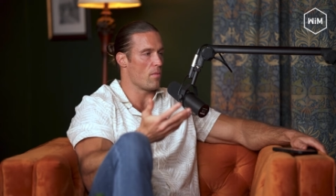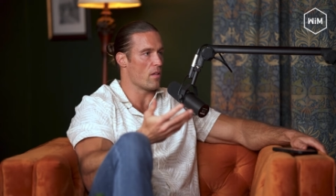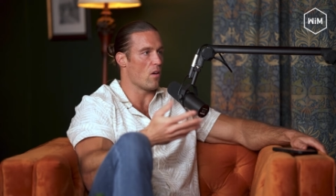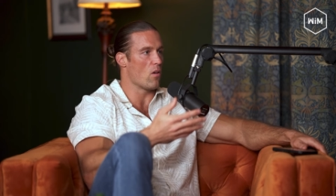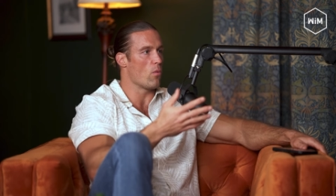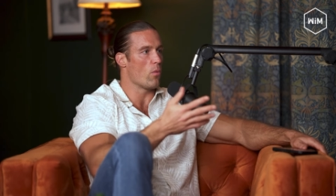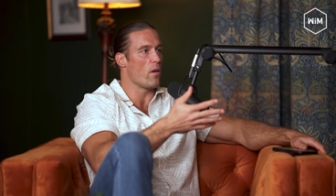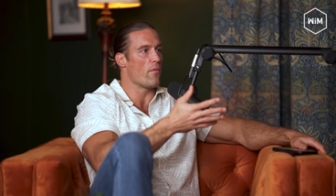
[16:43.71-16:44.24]
Like,
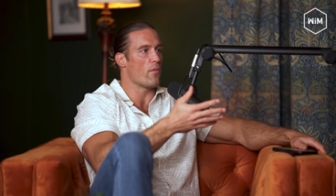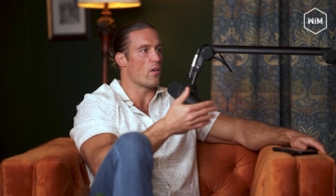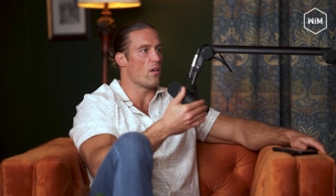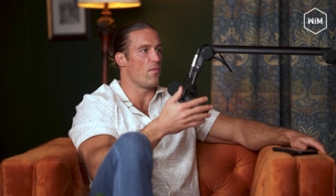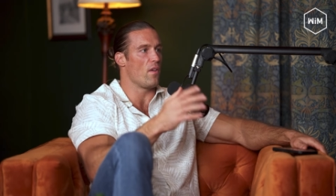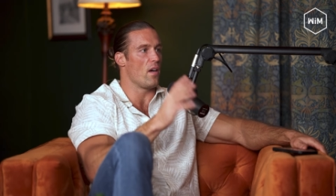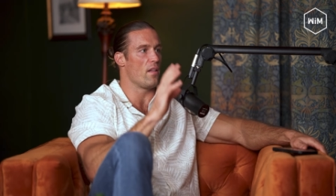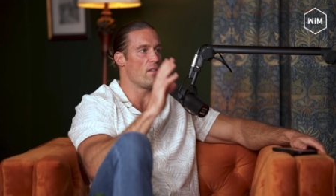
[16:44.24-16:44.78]
are we ever going
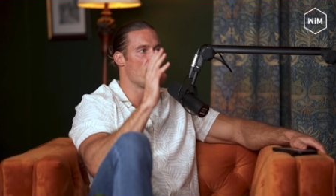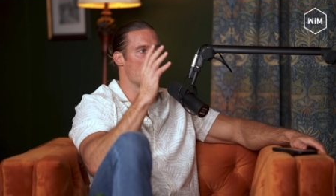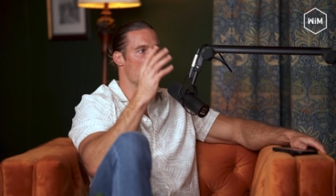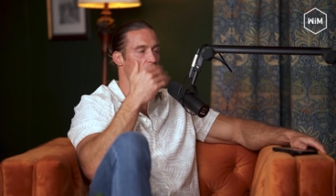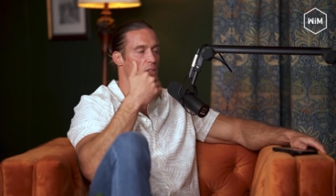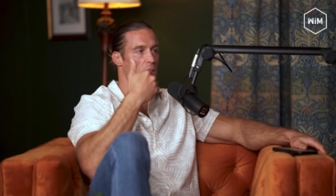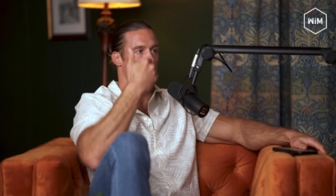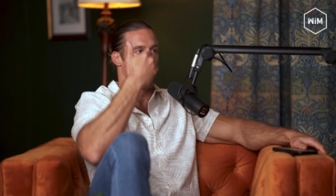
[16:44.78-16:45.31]
to find
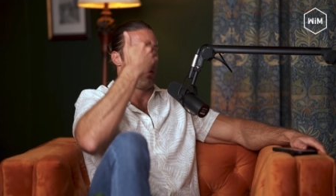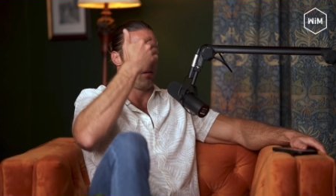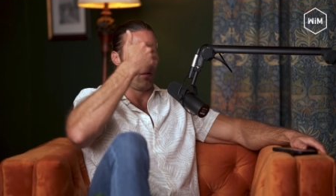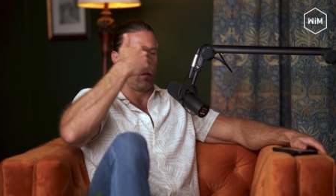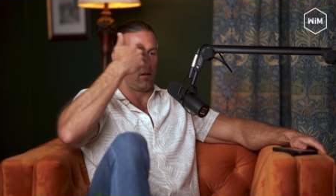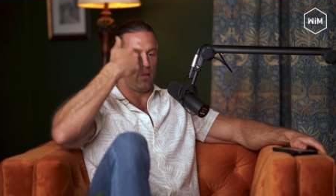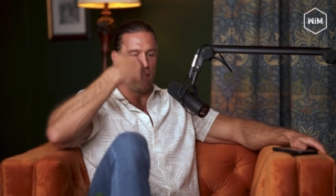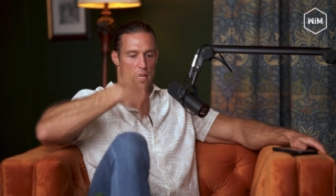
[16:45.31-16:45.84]
this
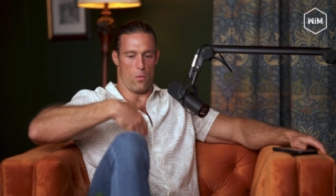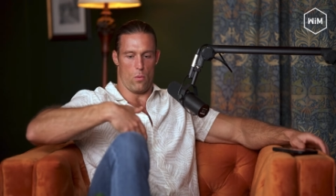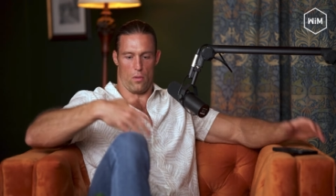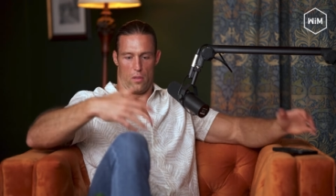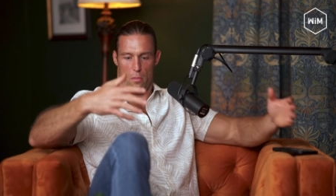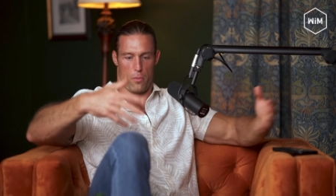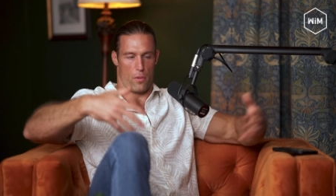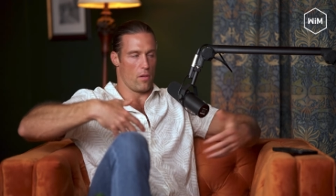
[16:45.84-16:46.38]

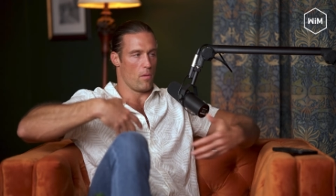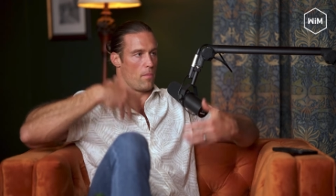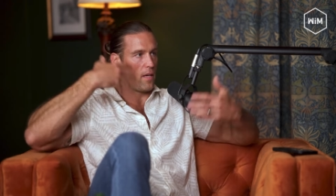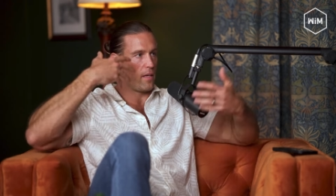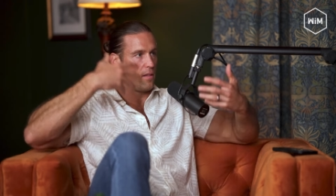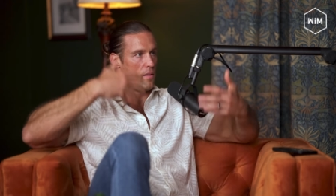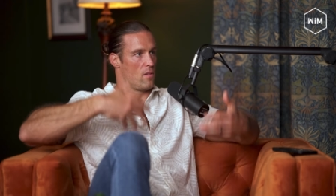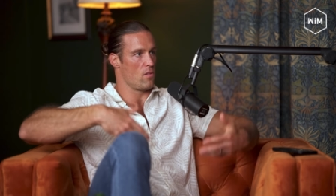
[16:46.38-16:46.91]
equilibrium
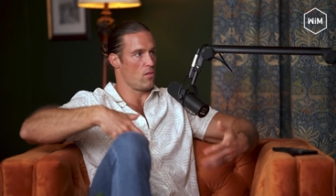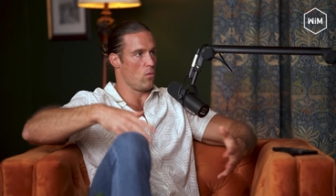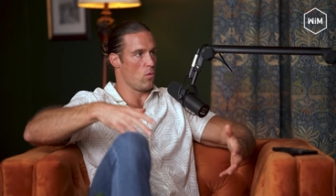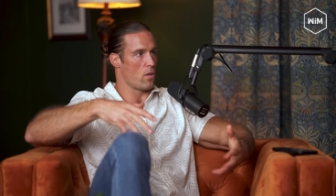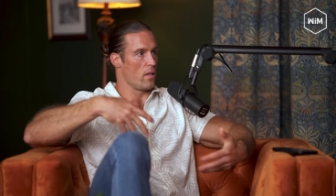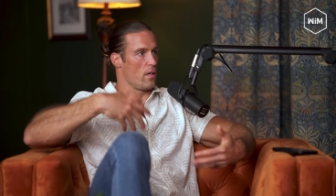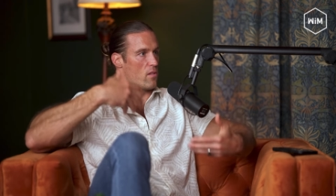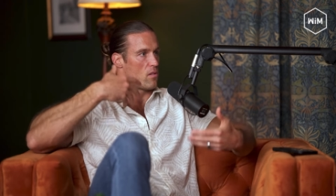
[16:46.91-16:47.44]
that is
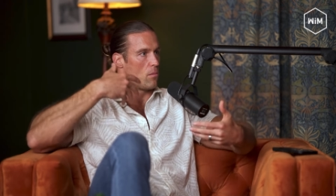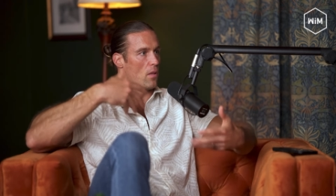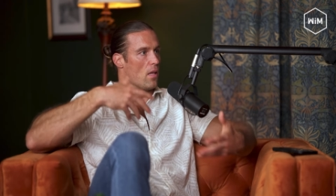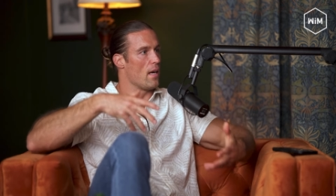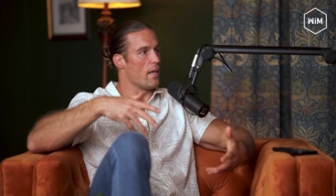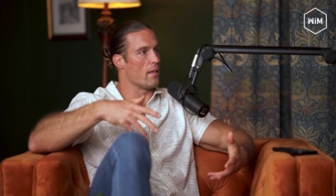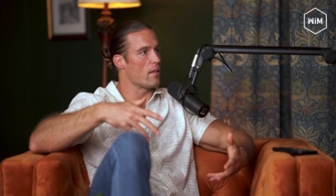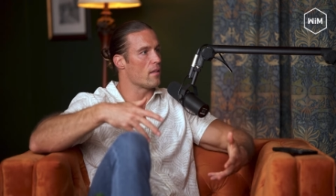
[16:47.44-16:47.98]

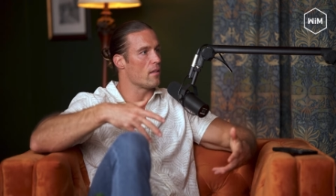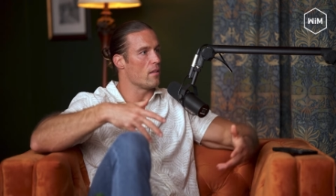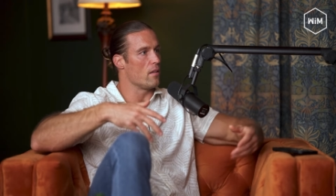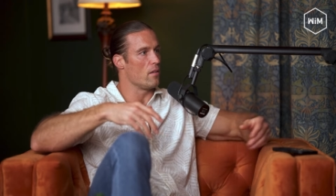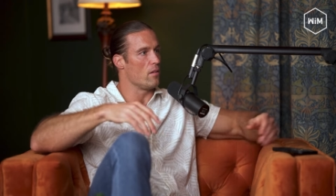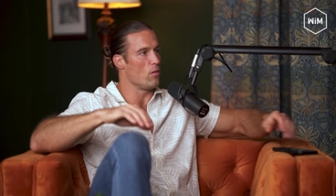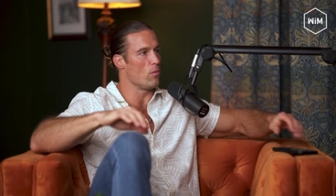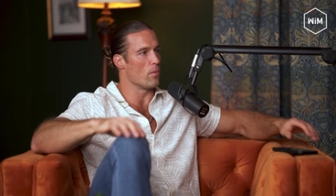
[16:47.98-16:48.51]
organism-like
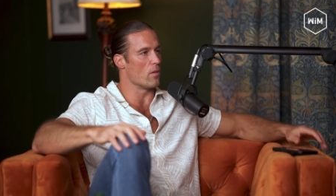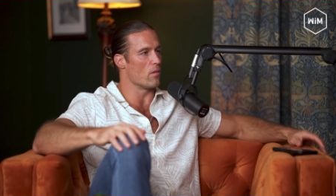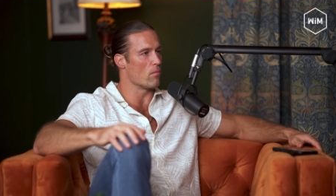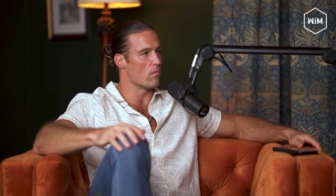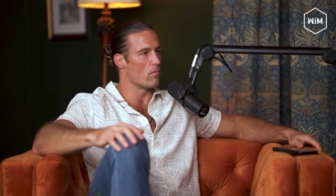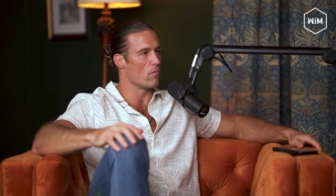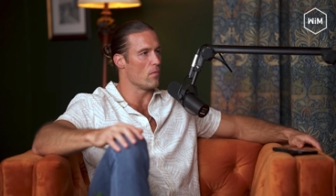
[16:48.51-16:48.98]
in human